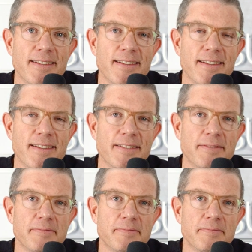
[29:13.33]

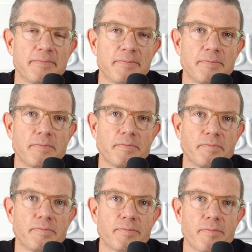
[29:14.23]

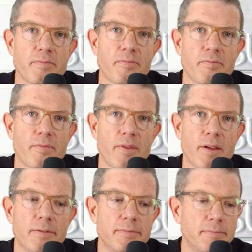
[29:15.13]

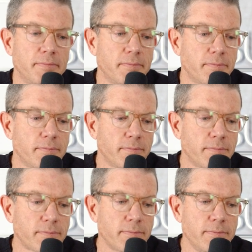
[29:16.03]

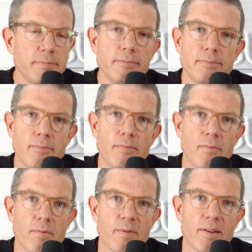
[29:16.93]

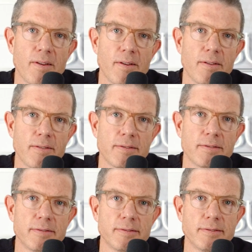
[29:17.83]

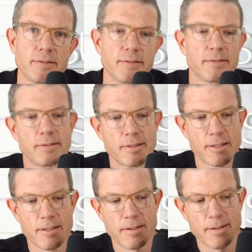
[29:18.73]

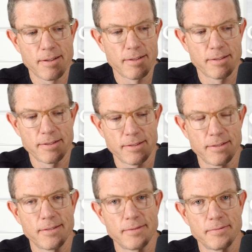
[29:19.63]
[no speech]